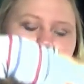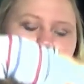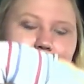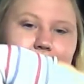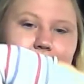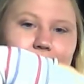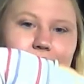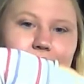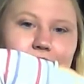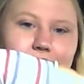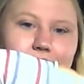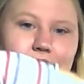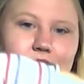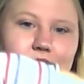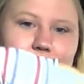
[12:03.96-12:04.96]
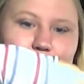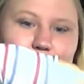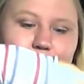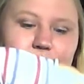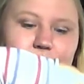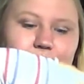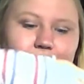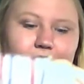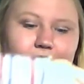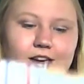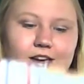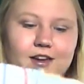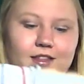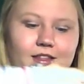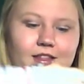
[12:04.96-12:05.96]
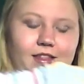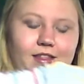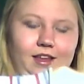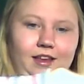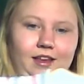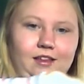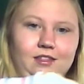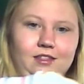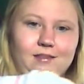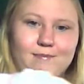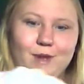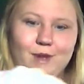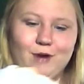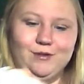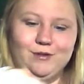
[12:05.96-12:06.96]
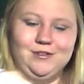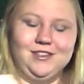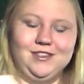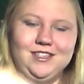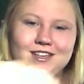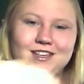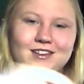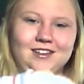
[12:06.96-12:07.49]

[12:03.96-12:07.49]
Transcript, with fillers: and then this part of your hand, and then like the bones,